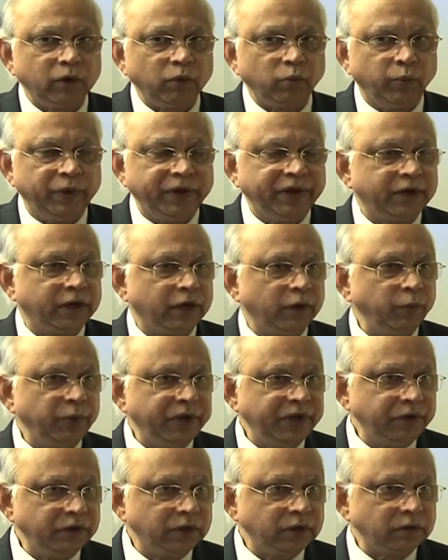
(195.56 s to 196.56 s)
very
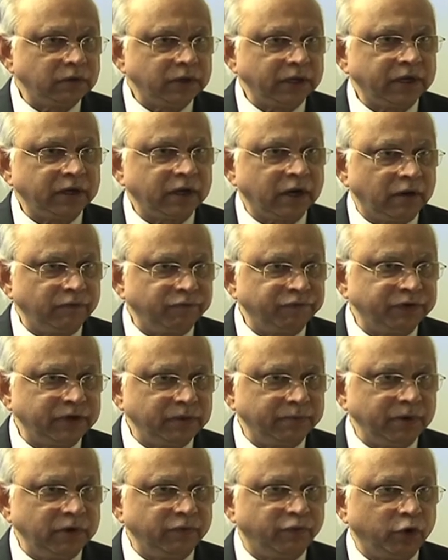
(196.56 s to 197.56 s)
convenient and
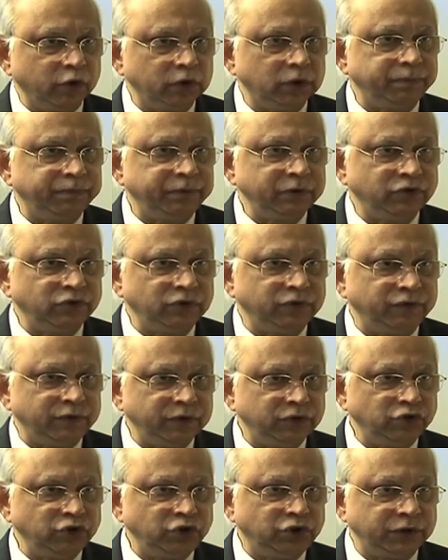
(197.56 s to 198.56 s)
comfortable for the
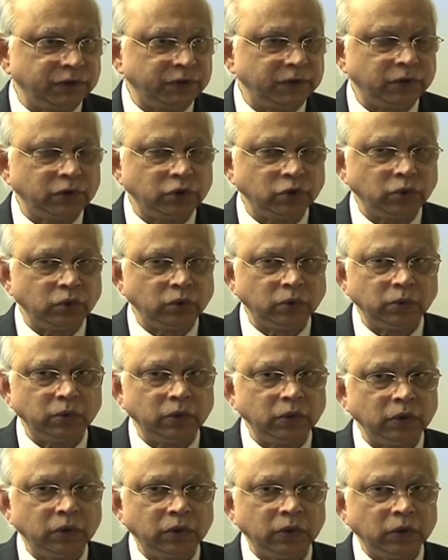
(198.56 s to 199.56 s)
physician to
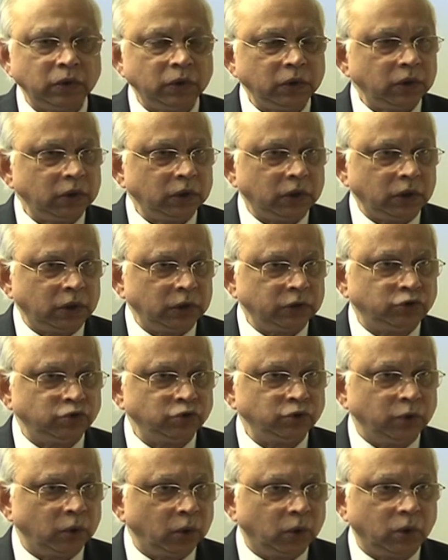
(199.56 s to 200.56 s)
uh,
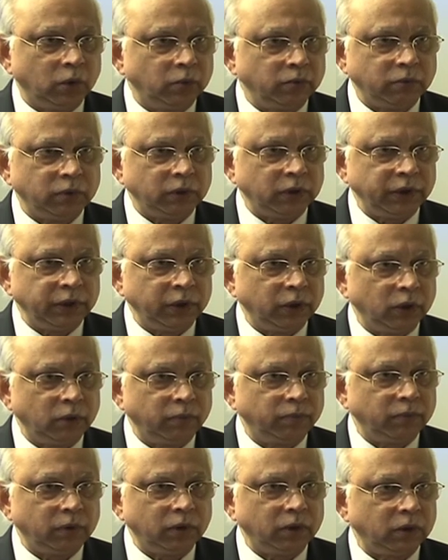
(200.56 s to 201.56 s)
to know, you know,
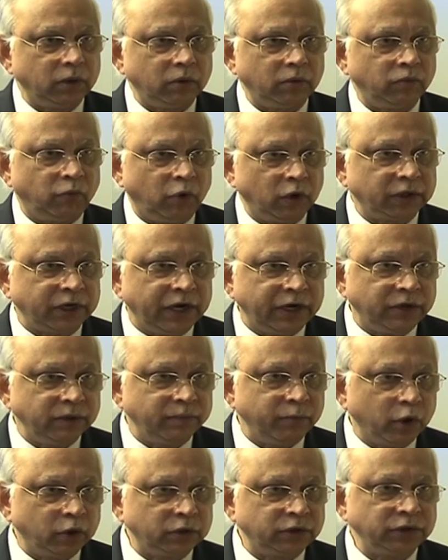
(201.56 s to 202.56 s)
what
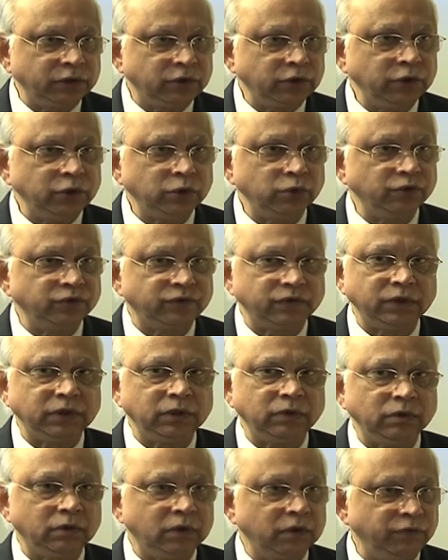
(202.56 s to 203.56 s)
antibiotic to use
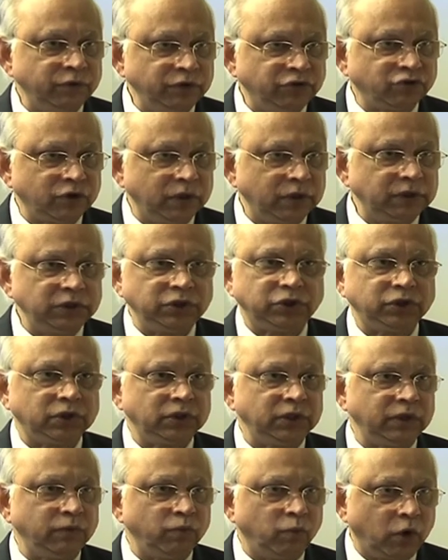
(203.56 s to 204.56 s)
in which
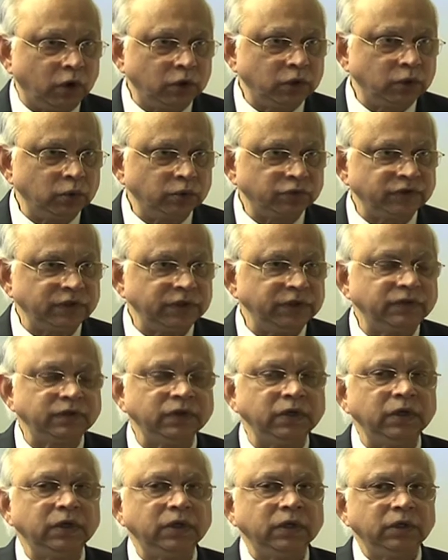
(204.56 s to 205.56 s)
condition, in what dosage
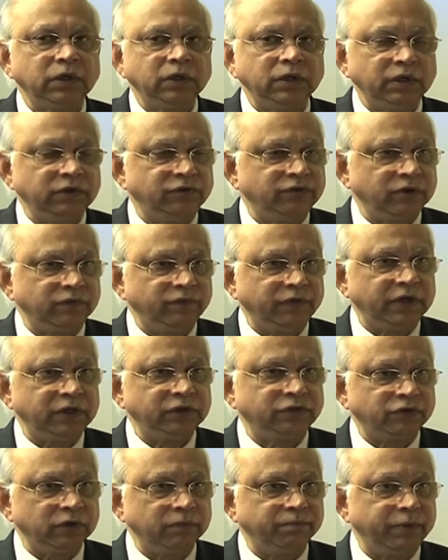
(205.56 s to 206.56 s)
it's a very
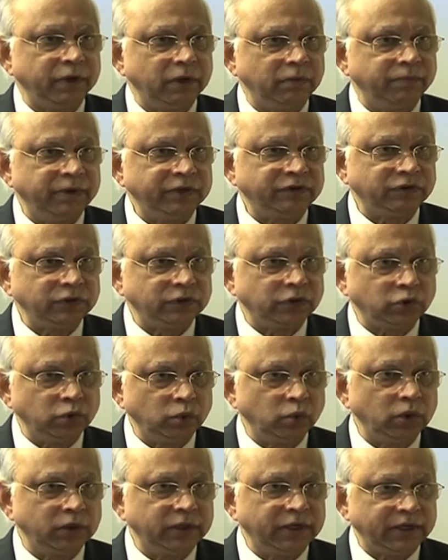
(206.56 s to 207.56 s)
simple basic
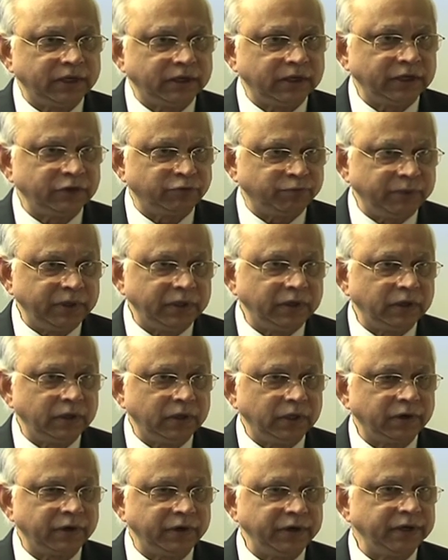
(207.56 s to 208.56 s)
tool that has been
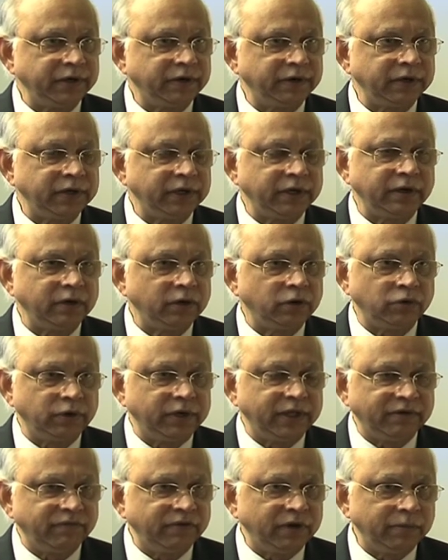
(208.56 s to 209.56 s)
uh, created and
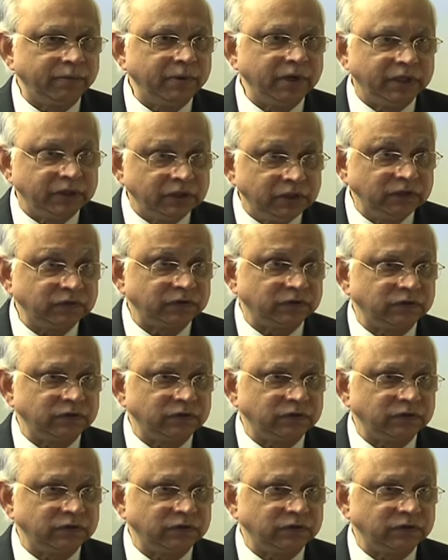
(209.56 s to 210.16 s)
today available in these